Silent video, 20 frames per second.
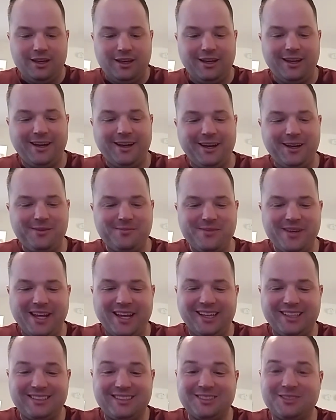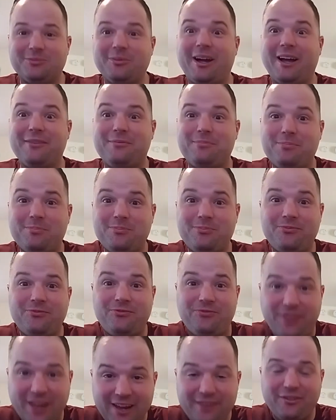Next is my
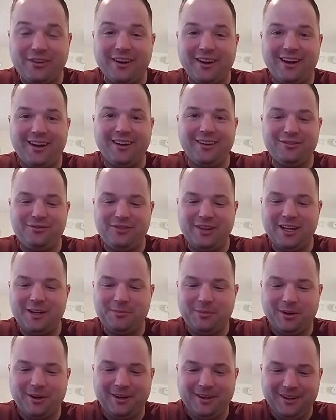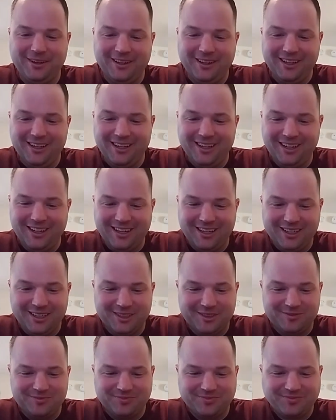favorite Hall of Famer.
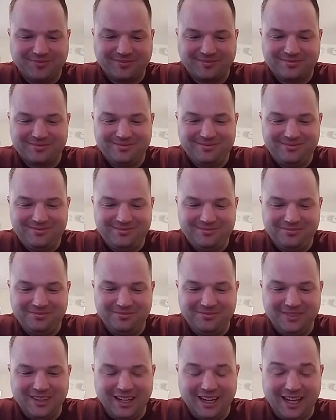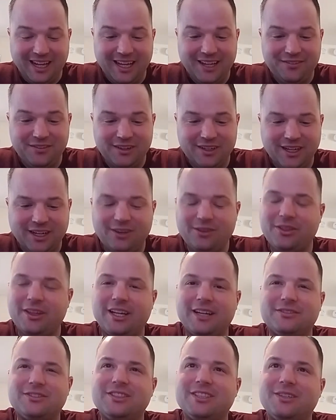And I don't
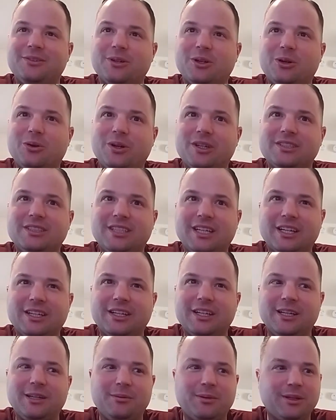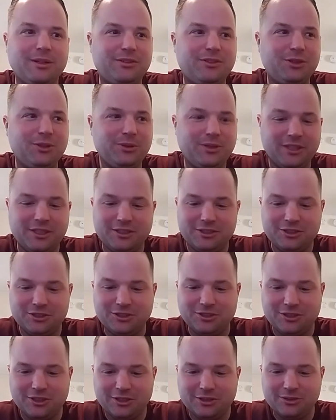think I've sent a request out to him in 2 years or
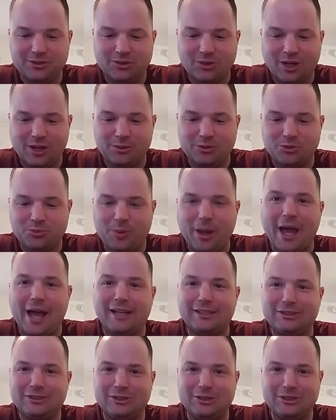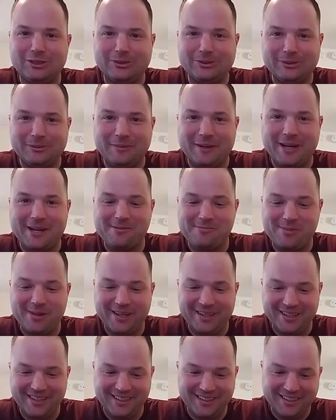so. So I was past due, in my
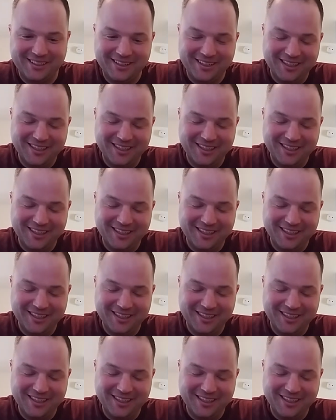opinion.